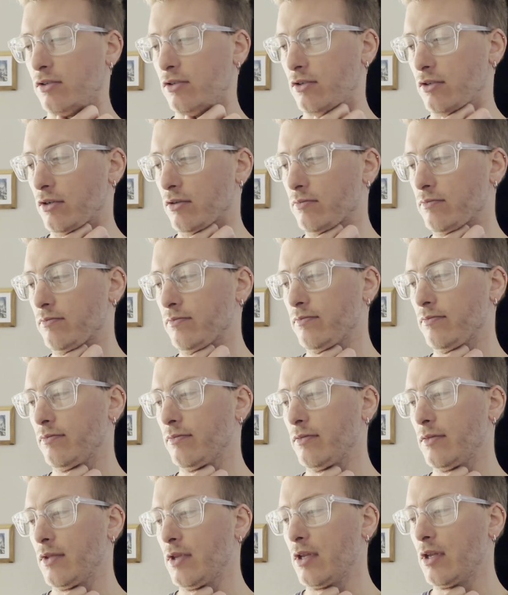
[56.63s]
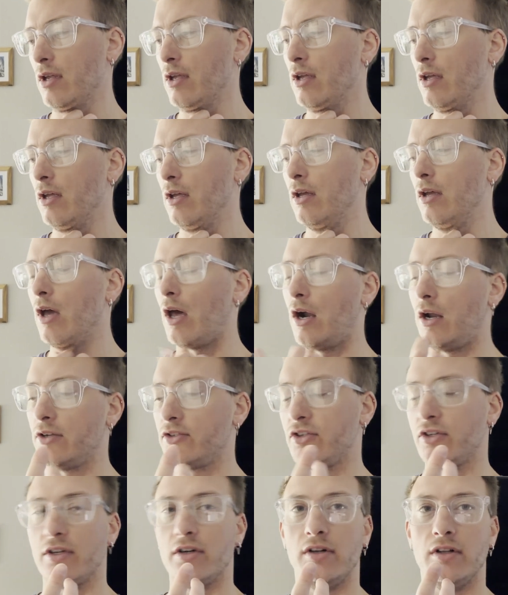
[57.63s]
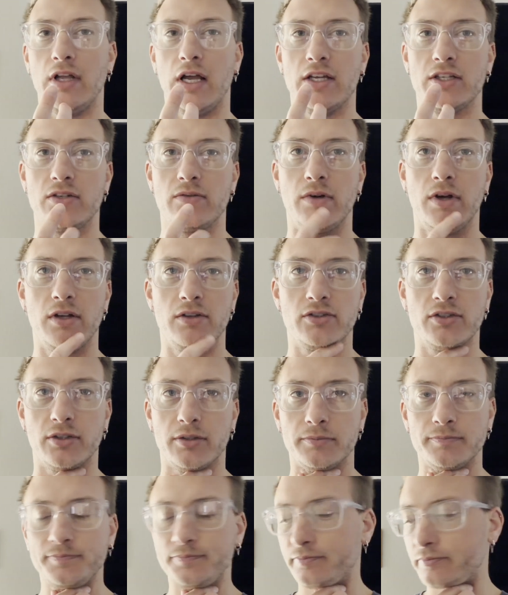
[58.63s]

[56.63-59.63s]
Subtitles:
So, and honestly, it'll last a while. So